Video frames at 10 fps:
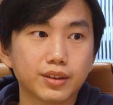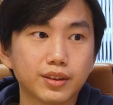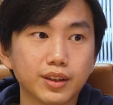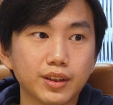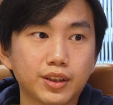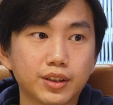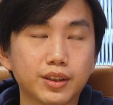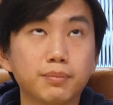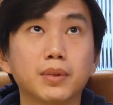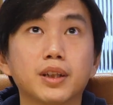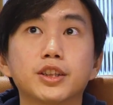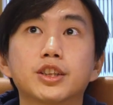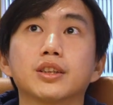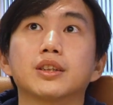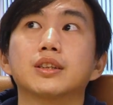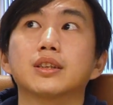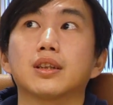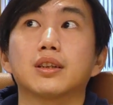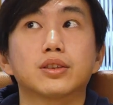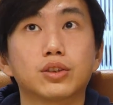thing here in Malaysia is,
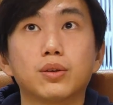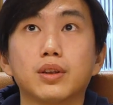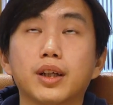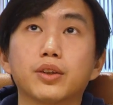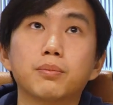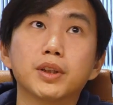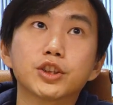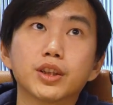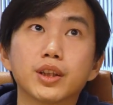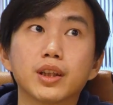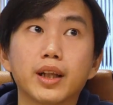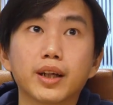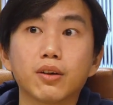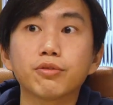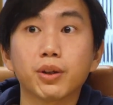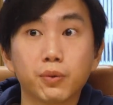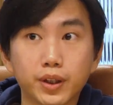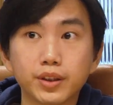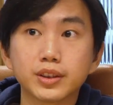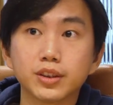so like you mentioned, the lack of
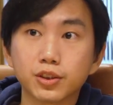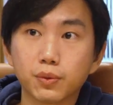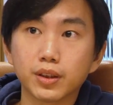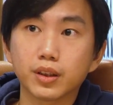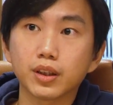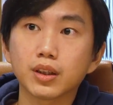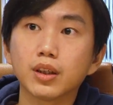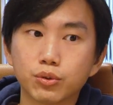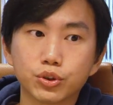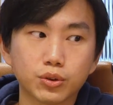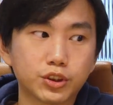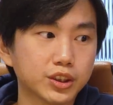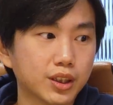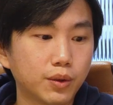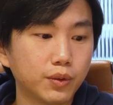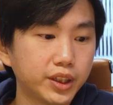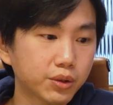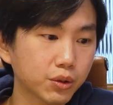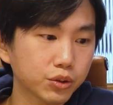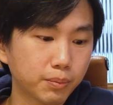awareness is one thing. Also, just now,
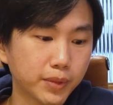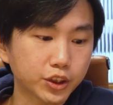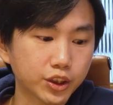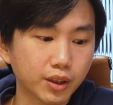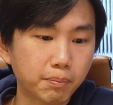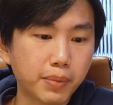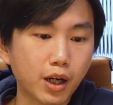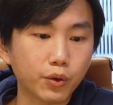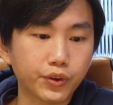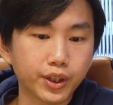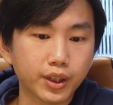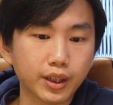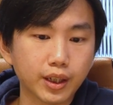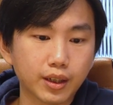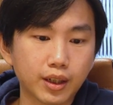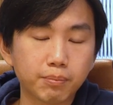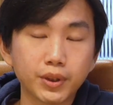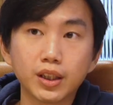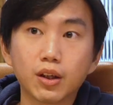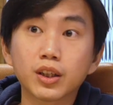LiRou also mentioned about the
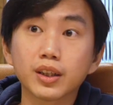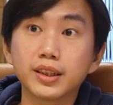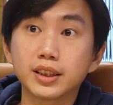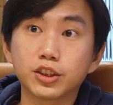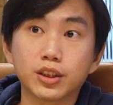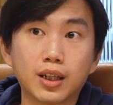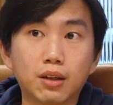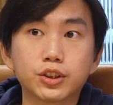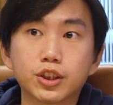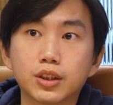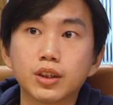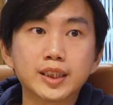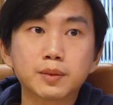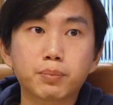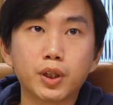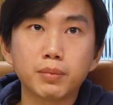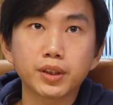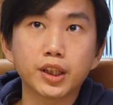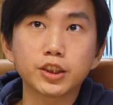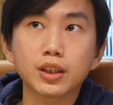company organization culture.
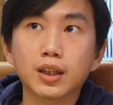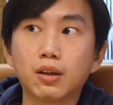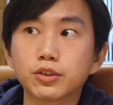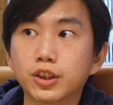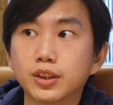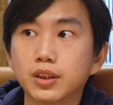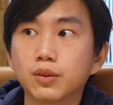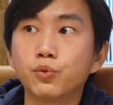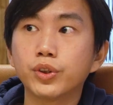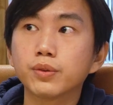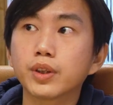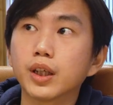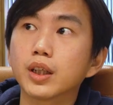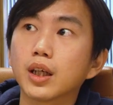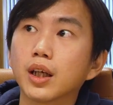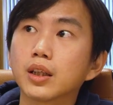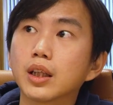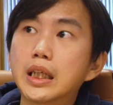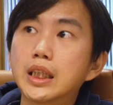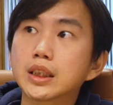Experimentation culture is a real thing,
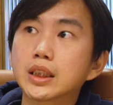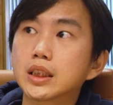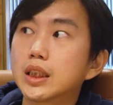and it is